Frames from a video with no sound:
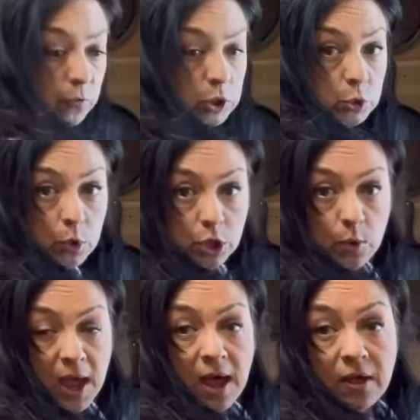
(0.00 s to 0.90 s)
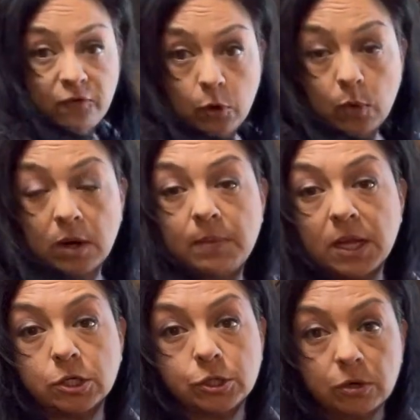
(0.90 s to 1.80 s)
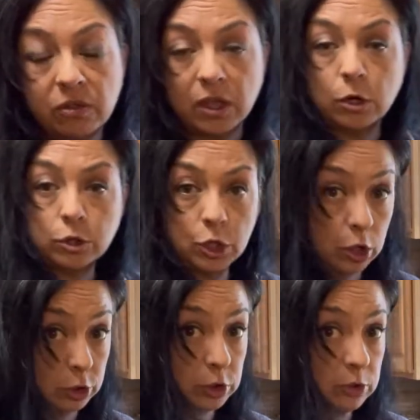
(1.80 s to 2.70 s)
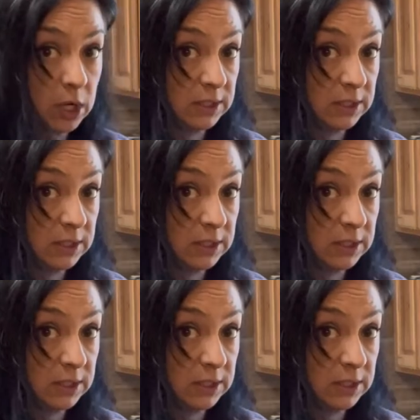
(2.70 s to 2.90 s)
which one you have, you want to make sure that your jars do not